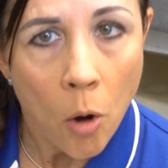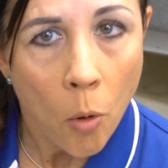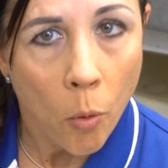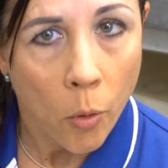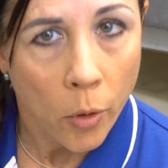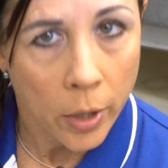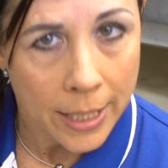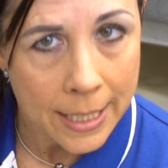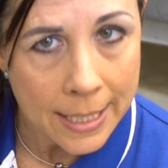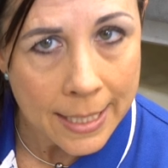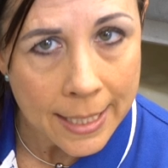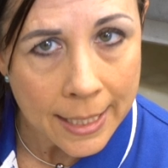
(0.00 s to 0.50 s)

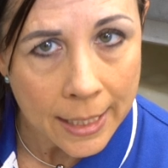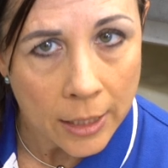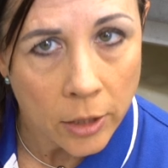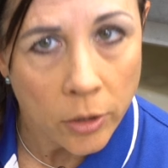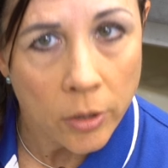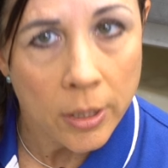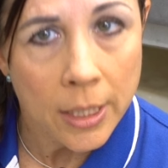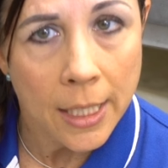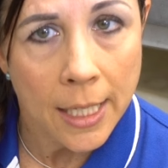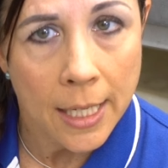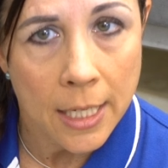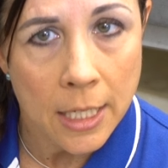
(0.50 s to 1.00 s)
or
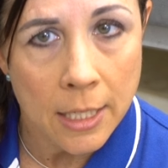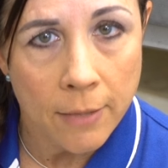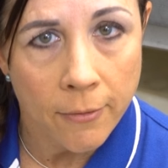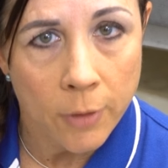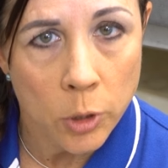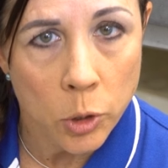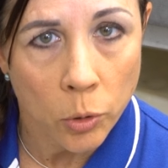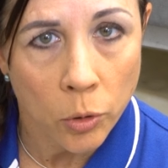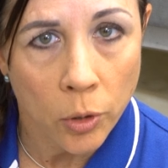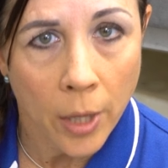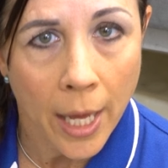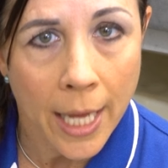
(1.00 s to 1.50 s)
until the
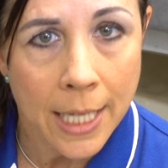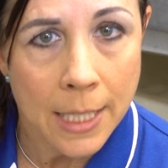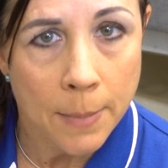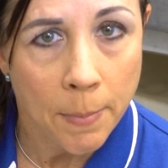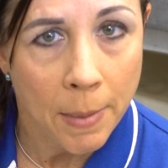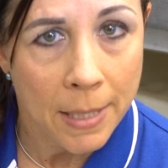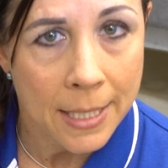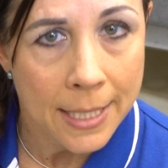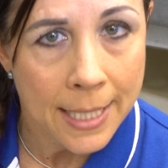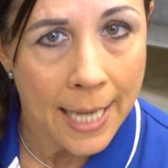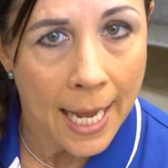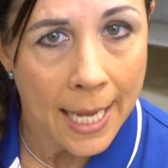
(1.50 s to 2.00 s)
individual has
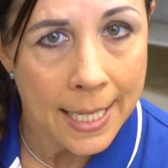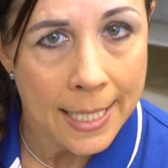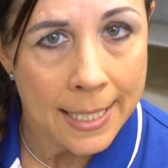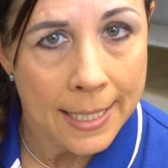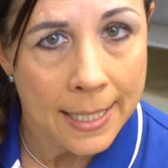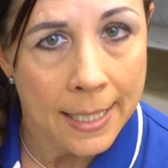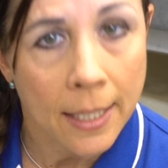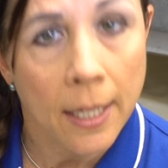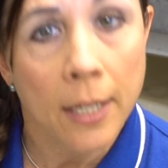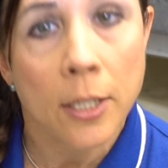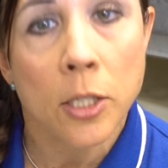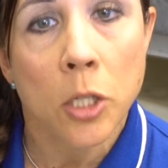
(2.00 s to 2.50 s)
been
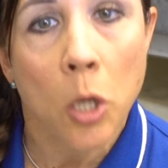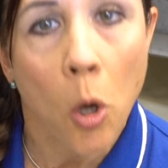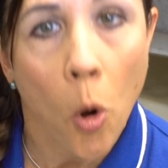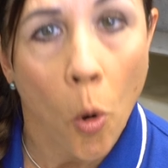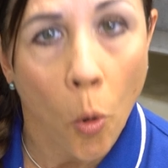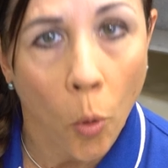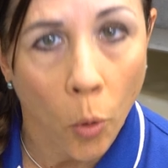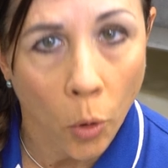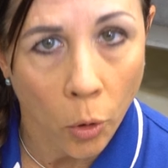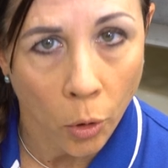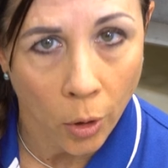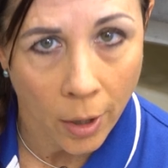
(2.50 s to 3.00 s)
tested a
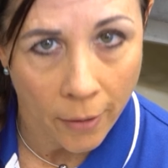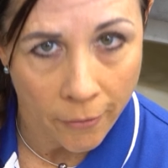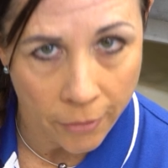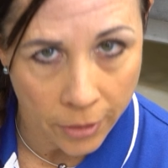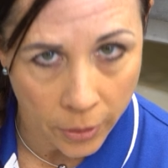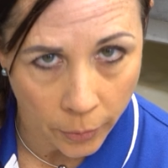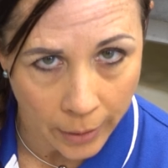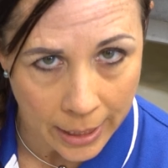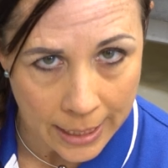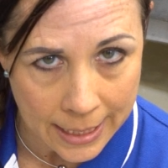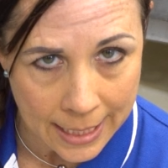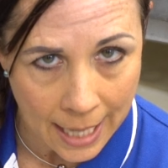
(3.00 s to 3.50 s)
total
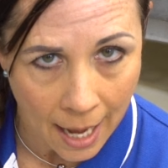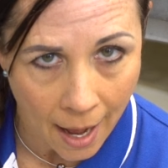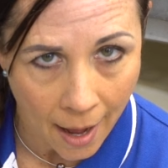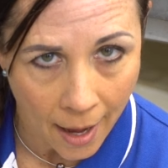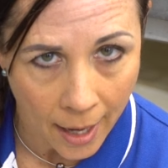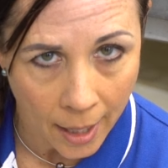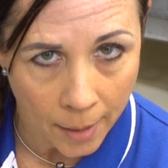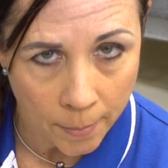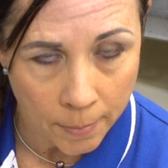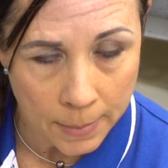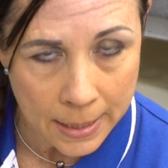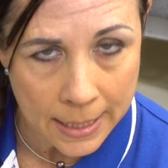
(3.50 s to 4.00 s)
of three
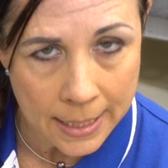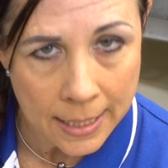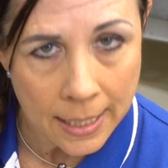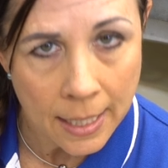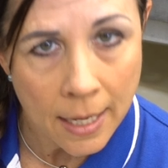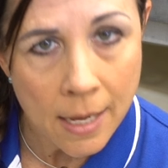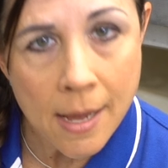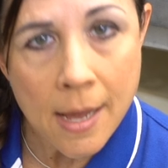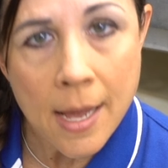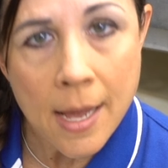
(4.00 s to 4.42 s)
times.